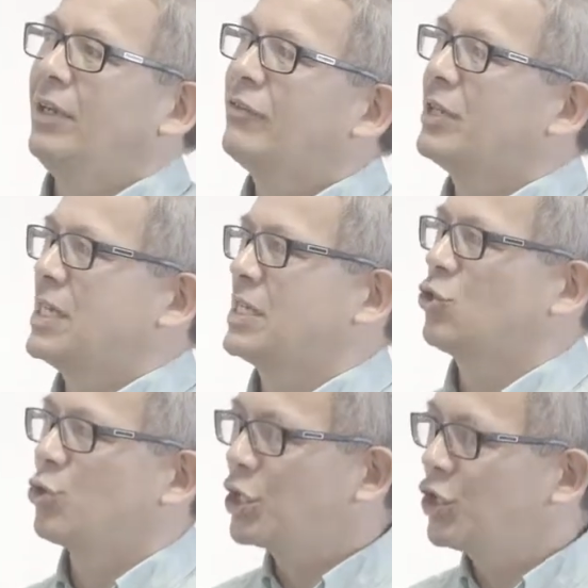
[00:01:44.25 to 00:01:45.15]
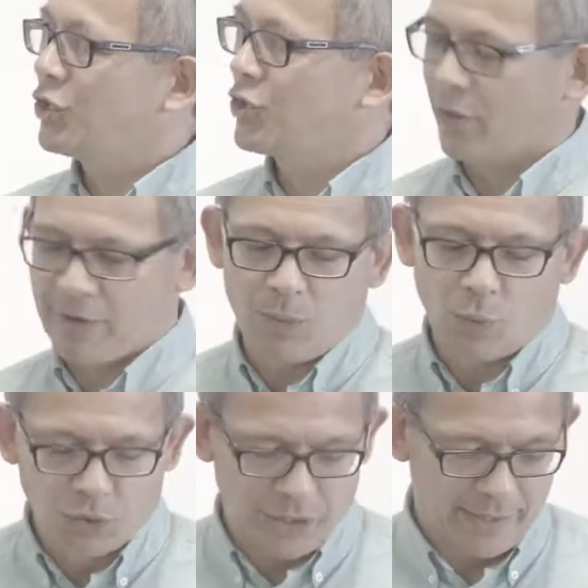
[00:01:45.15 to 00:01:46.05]
left us traditions around
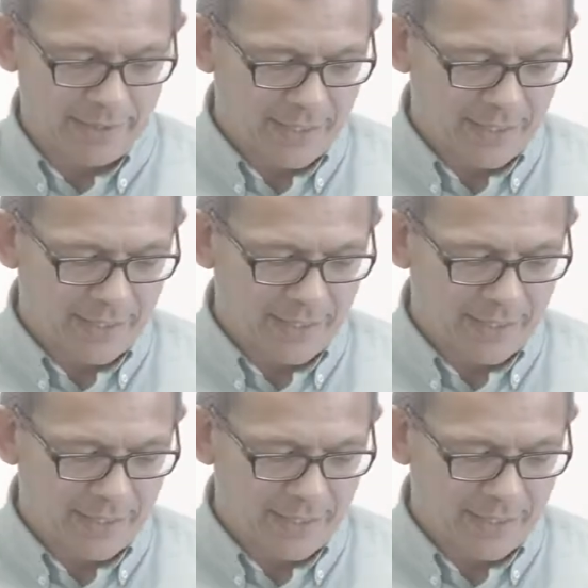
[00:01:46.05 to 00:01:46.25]
water.